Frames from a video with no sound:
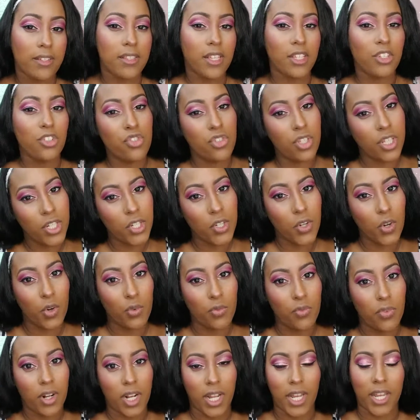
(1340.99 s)
they usually go
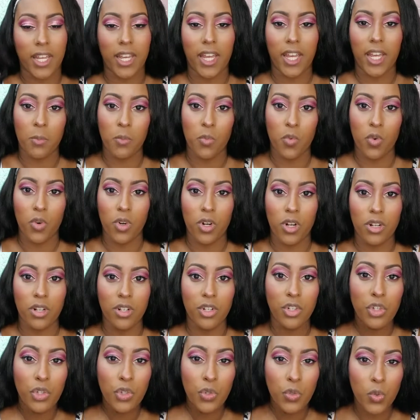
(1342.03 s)
for like a more
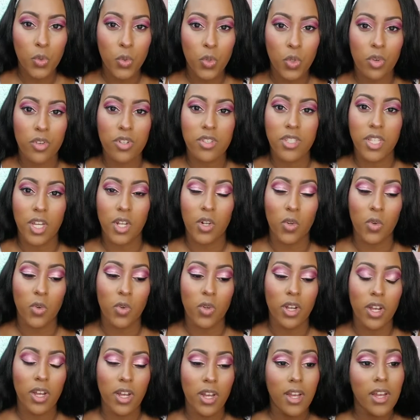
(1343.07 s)
nude or
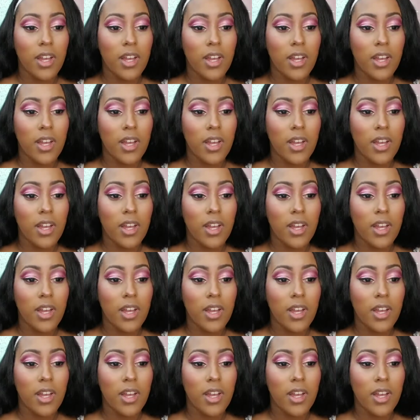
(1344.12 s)
subtle